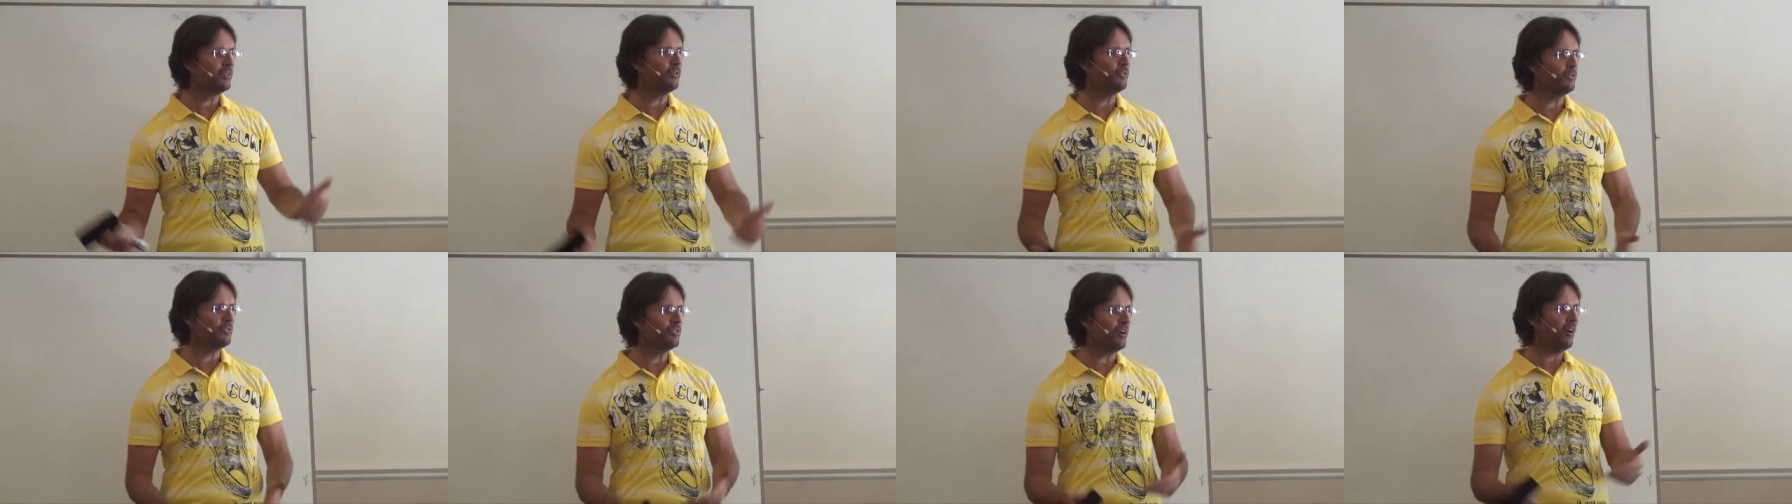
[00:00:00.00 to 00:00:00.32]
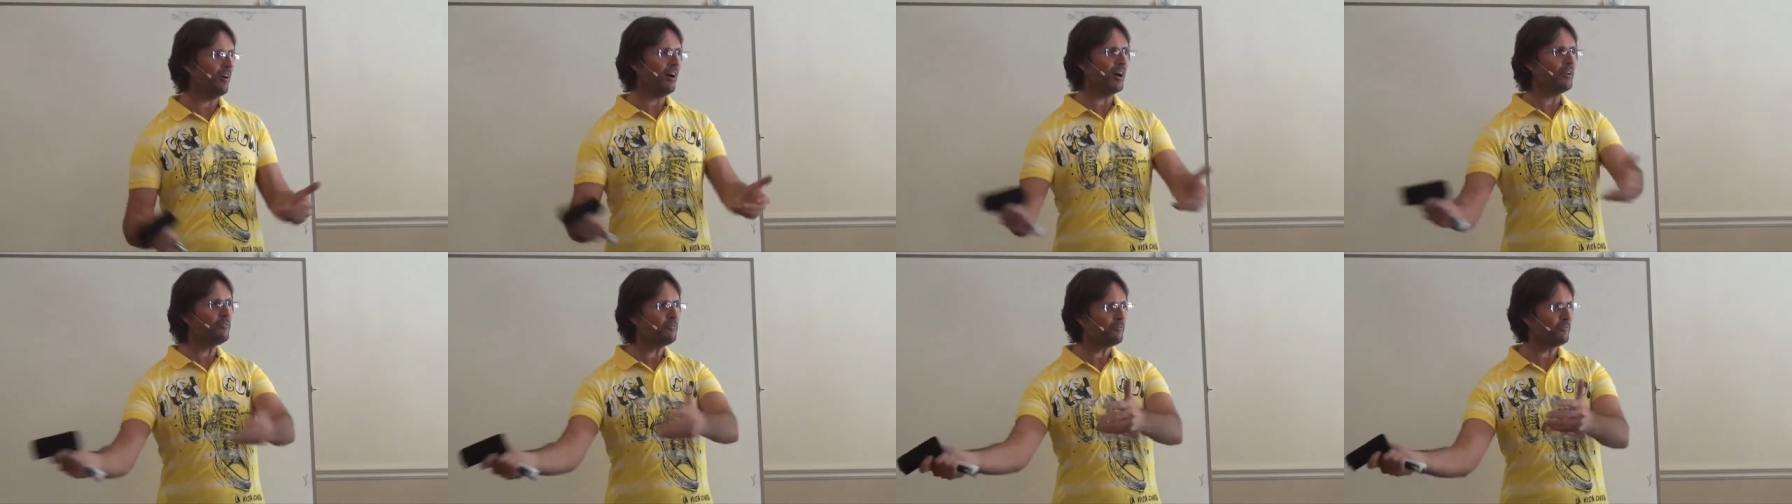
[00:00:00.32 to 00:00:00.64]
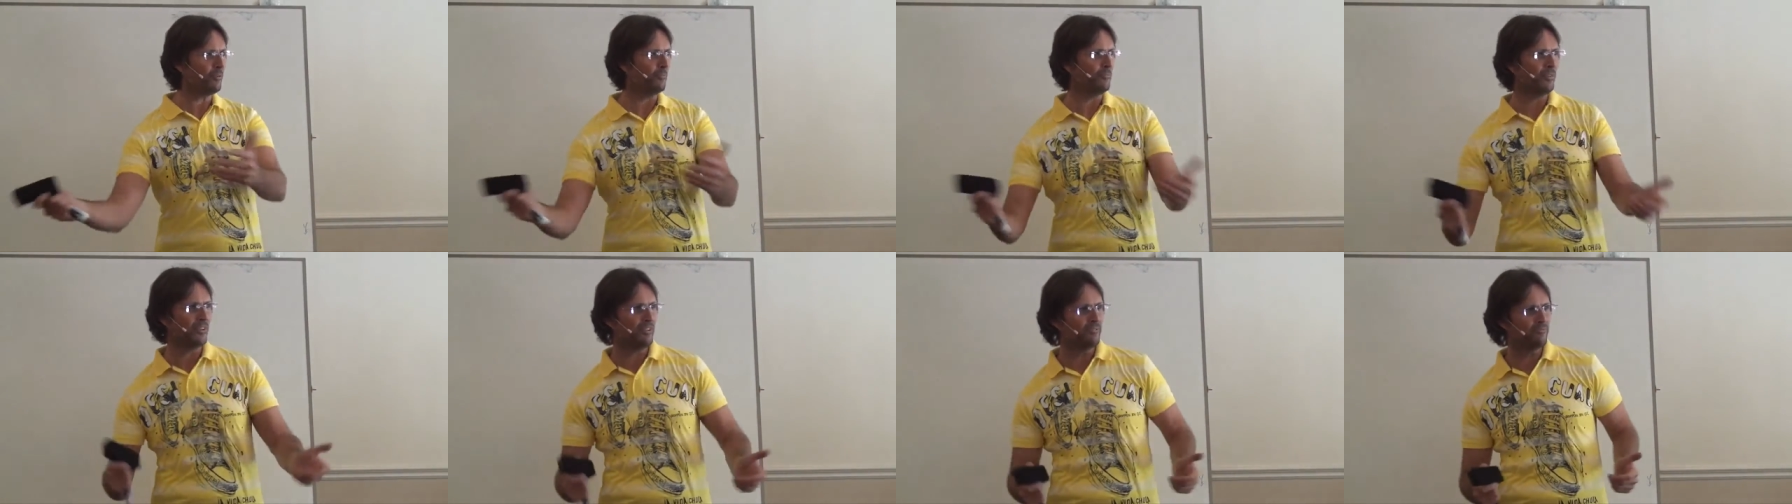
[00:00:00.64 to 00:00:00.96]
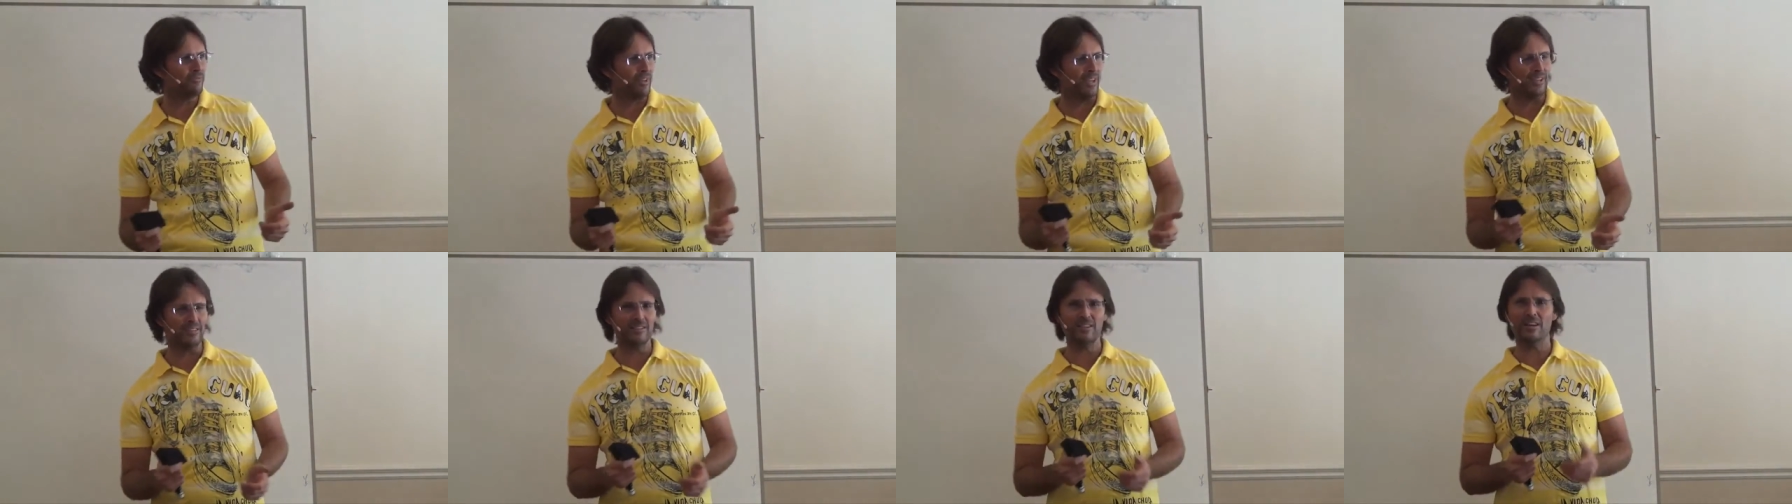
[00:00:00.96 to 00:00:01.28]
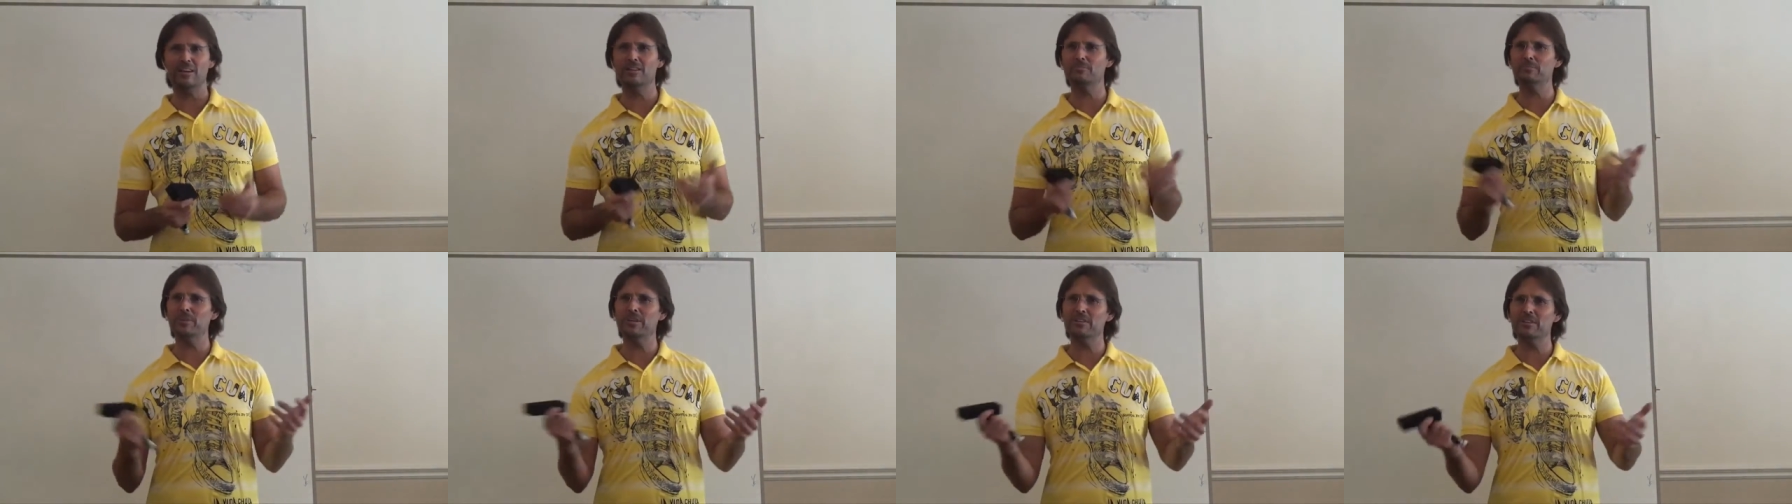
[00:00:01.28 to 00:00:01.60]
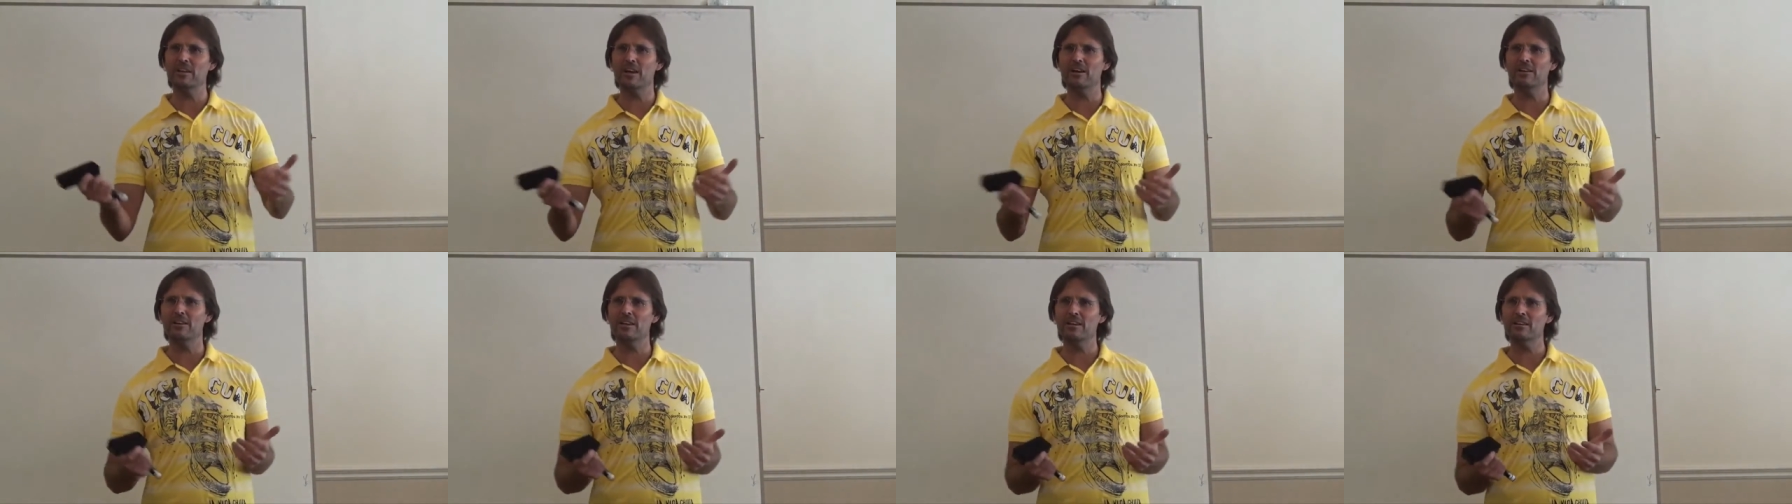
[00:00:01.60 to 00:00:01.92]
who died from the event, I'd be
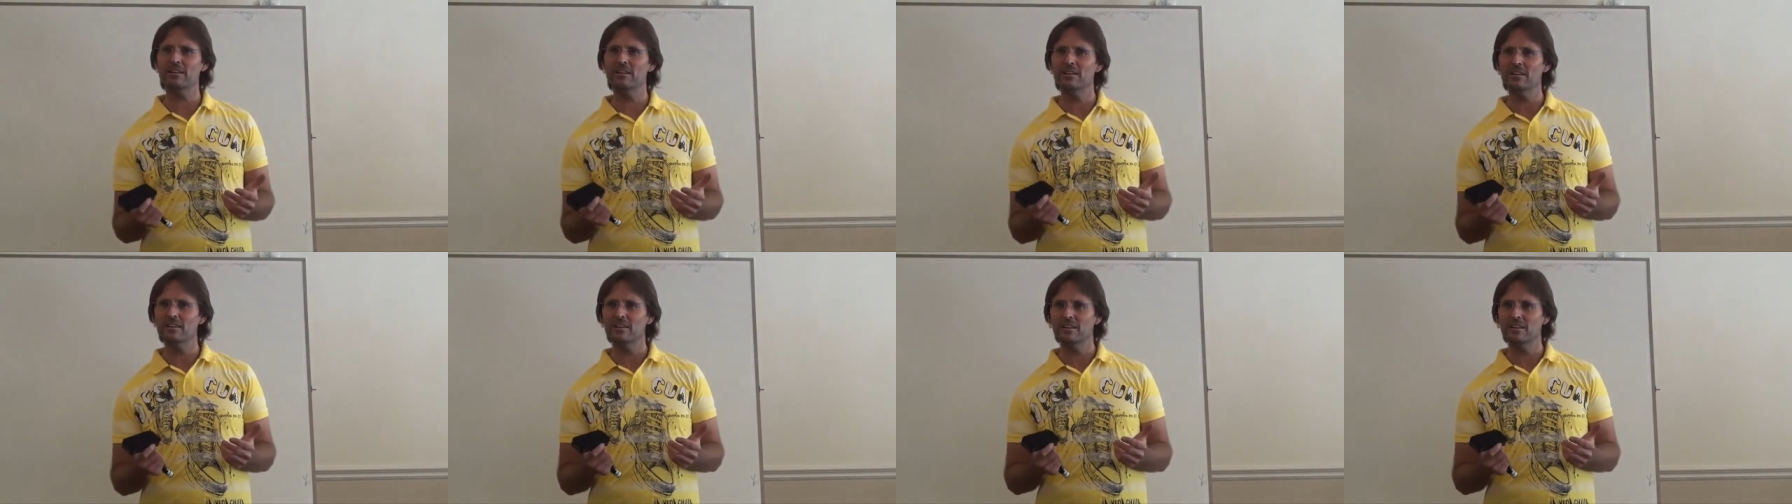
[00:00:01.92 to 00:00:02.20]
going,